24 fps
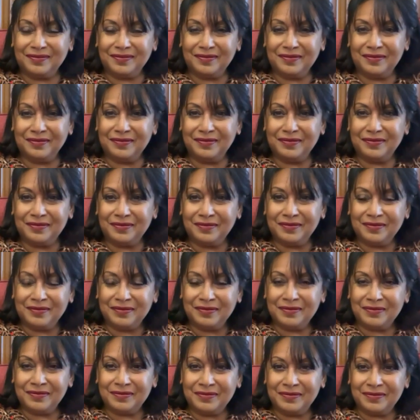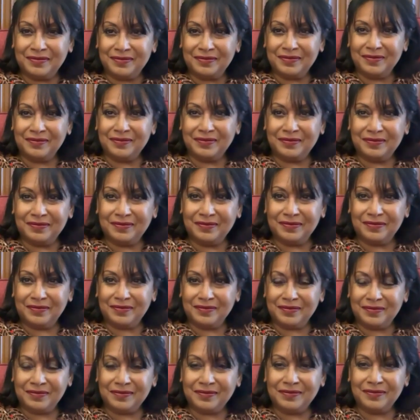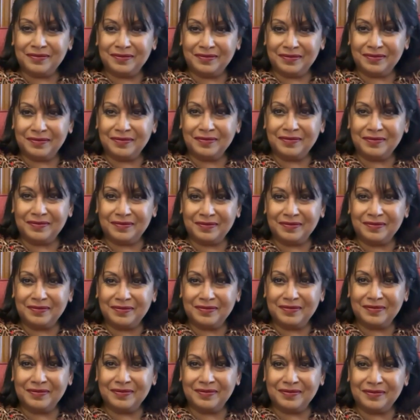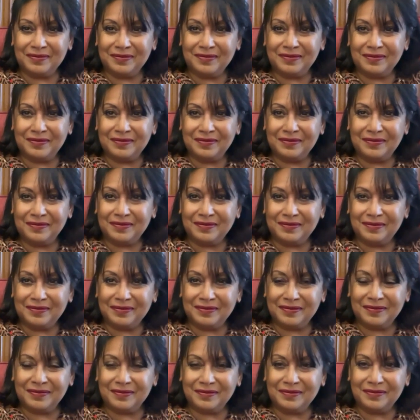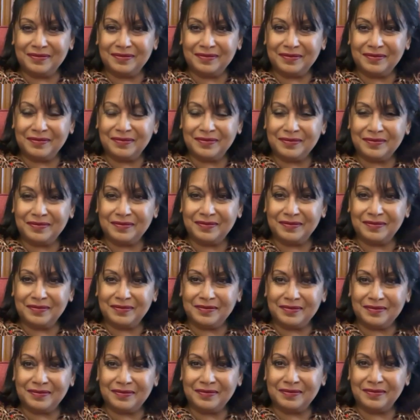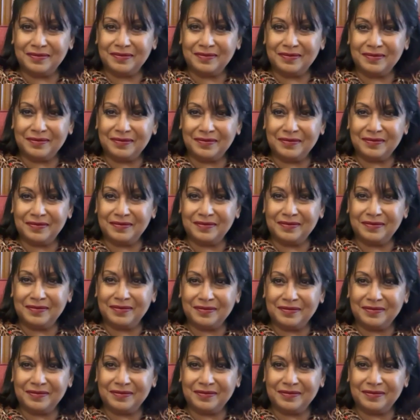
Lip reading: The person shown says nothing.